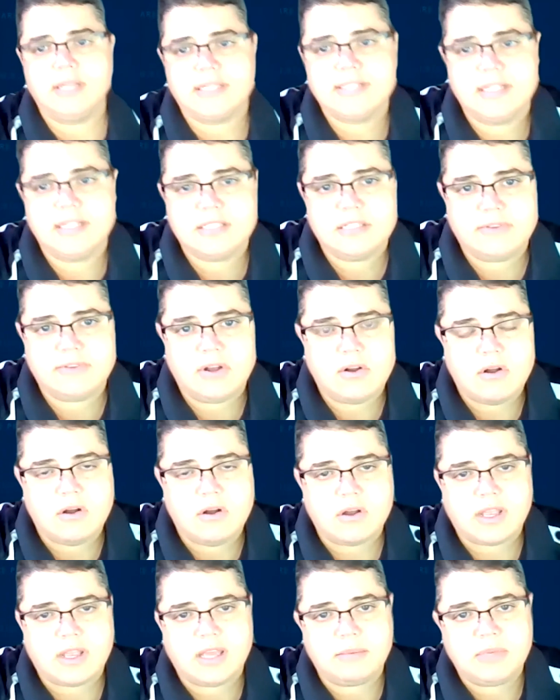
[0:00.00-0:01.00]
excessive
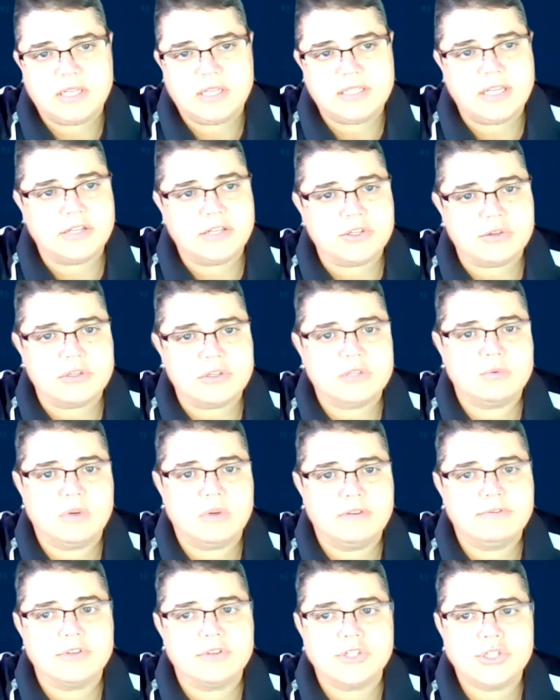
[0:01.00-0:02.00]
alcohol can be a dangerous
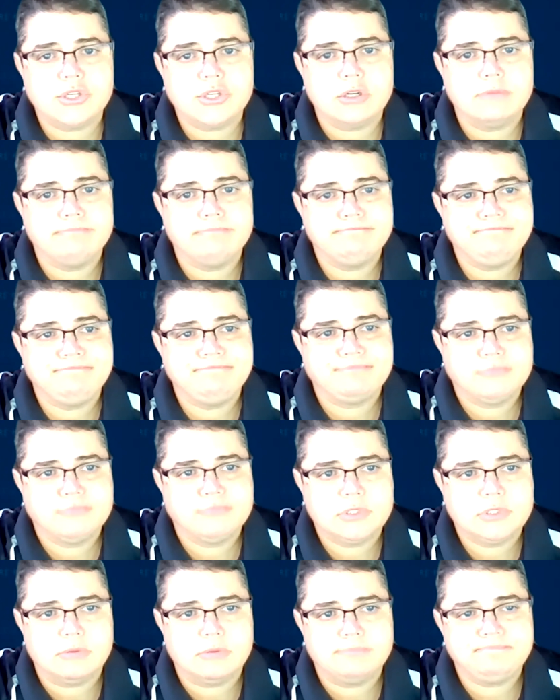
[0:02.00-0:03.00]
one for sure.
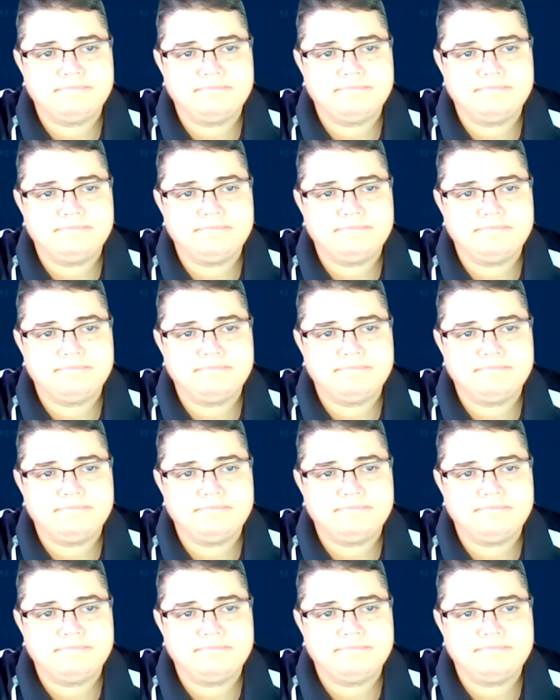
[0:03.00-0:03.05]
So,